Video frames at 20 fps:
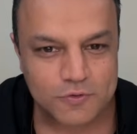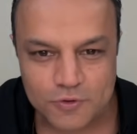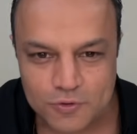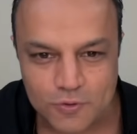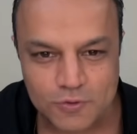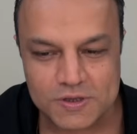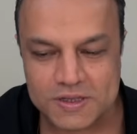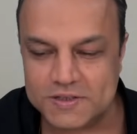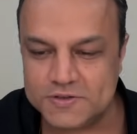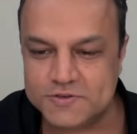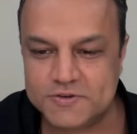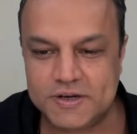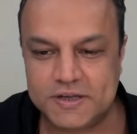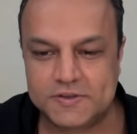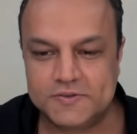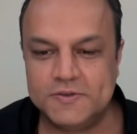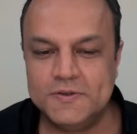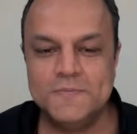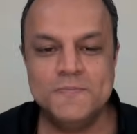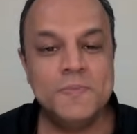to know these
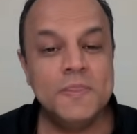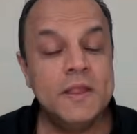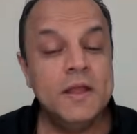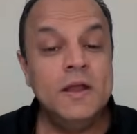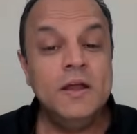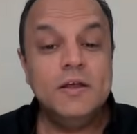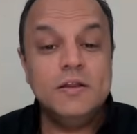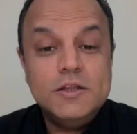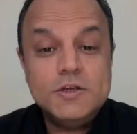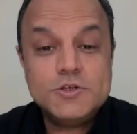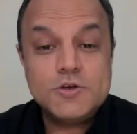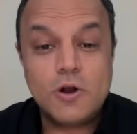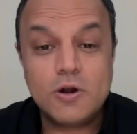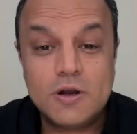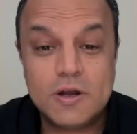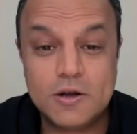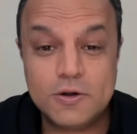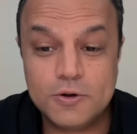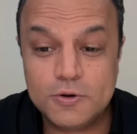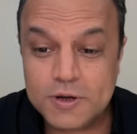tricks. The
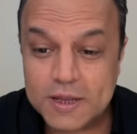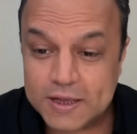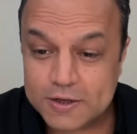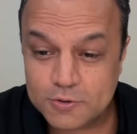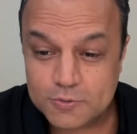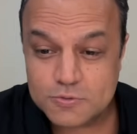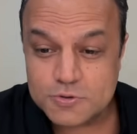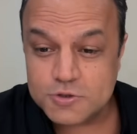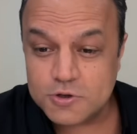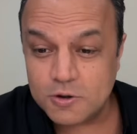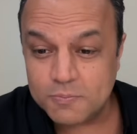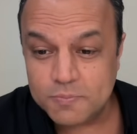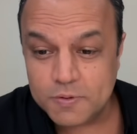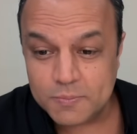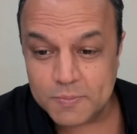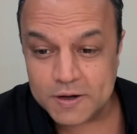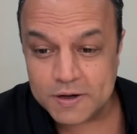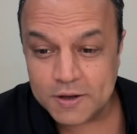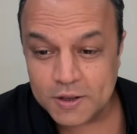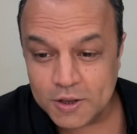shortcut to take 2's
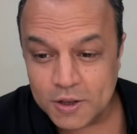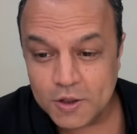complement.